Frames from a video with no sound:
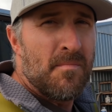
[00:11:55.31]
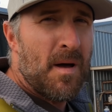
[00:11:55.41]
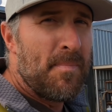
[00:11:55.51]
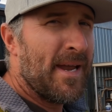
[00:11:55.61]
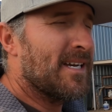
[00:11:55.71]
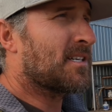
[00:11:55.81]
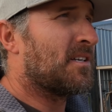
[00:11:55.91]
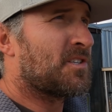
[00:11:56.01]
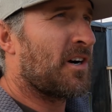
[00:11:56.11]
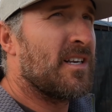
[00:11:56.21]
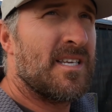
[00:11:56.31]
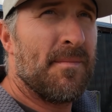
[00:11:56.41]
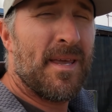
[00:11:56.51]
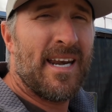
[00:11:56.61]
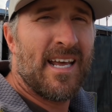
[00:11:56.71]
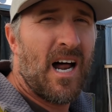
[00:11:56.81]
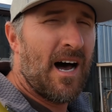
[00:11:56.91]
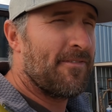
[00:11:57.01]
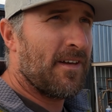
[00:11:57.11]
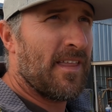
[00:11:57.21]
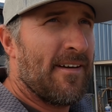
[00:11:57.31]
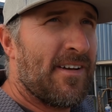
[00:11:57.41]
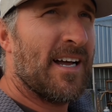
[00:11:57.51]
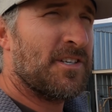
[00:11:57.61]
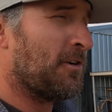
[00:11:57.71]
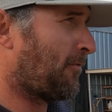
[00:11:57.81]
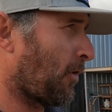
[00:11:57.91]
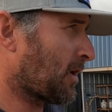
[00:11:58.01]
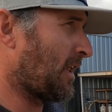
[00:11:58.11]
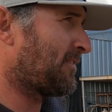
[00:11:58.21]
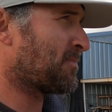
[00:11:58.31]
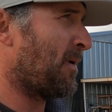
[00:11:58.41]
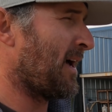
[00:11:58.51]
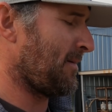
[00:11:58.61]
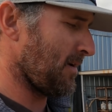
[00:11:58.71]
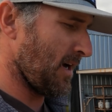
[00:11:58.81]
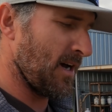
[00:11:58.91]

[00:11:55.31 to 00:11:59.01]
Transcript: My biggest concern is them getting it off. They have got 2 forklifts, but